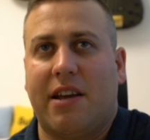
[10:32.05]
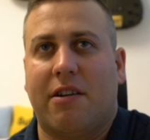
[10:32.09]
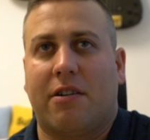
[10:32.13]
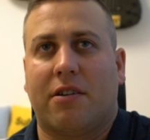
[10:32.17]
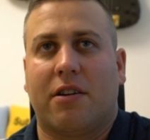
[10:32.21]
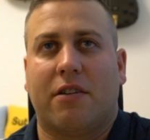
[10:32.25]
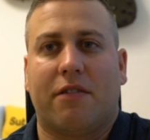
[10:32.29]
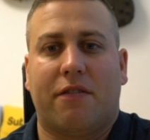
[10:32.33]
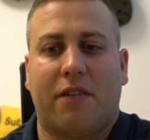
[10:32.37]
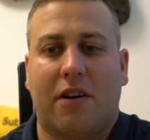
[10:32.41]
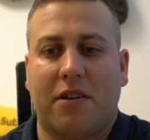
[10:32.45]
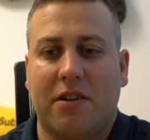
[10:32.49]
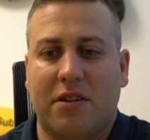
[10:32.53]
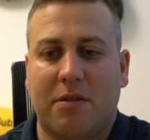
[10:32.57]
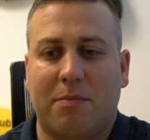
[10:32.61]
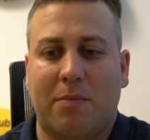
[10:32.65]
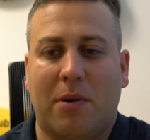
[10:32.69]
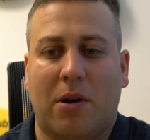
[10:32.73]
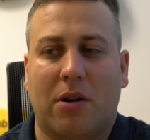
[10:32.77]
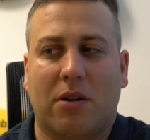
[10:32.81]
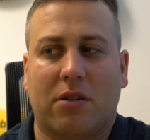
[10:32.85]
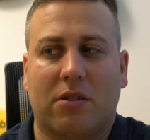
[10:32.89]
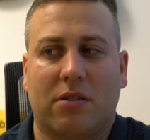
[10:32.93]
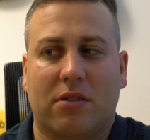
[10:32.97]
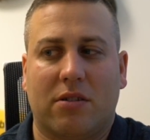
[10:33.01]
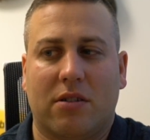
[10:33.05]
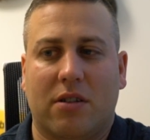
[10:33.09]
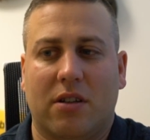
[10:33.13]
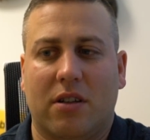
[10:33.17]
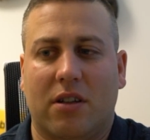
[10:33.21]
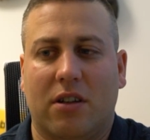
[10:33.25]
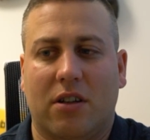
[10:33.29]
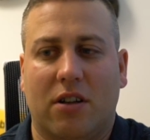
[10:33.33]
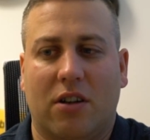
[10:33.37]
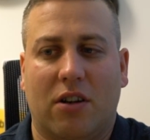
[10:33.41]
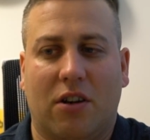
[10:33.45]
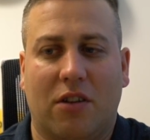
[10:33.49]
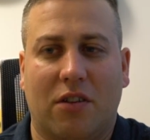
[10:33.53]
I'm going to throw this box
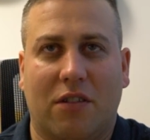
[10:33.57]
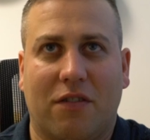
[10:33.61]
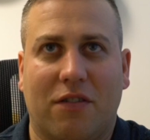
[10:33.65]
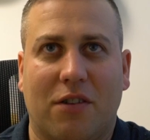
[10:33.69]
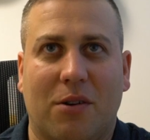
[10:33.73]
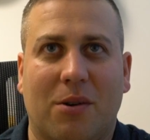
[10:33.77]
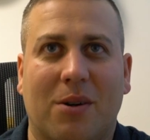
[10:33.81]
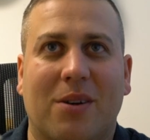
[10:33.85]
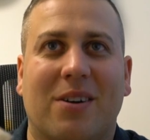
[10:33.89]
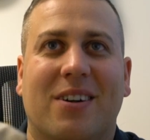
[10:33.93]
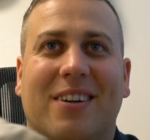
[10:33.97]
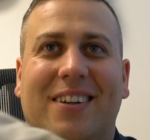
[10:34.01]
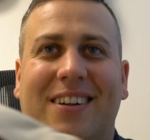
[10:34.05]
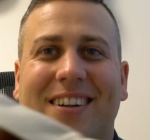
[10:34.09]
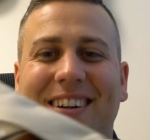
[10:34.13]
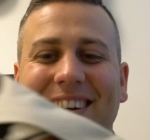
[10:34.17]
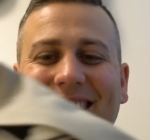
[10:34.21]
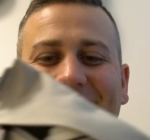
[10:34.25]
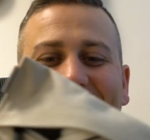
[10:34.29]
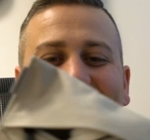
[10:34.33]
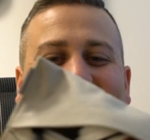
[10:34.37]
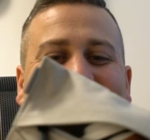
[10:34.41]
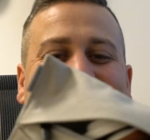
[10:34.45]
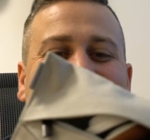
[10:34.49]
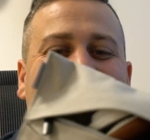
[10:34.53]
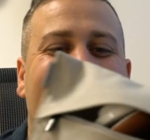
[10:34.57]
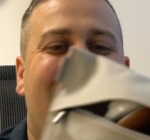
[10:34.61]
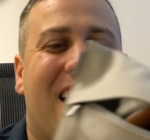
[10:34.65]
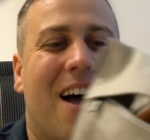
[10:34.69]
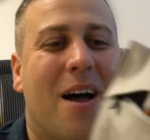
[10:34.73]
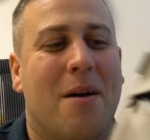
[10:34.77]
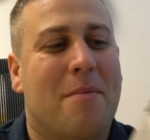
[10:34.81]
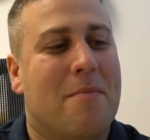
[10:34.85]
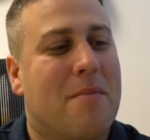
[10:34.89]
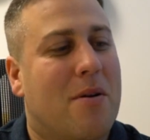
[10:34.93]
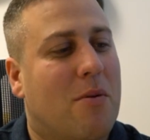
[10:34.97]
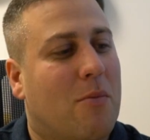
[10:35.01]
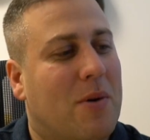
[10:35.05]
on the floor,
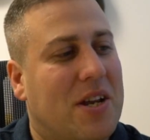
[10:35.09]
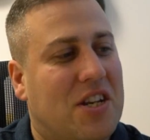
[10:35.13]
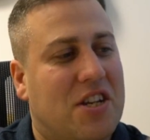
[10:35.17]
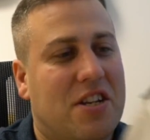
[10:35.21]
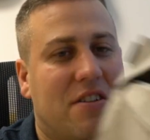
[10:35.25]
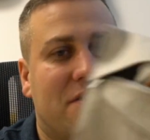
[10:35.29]
which is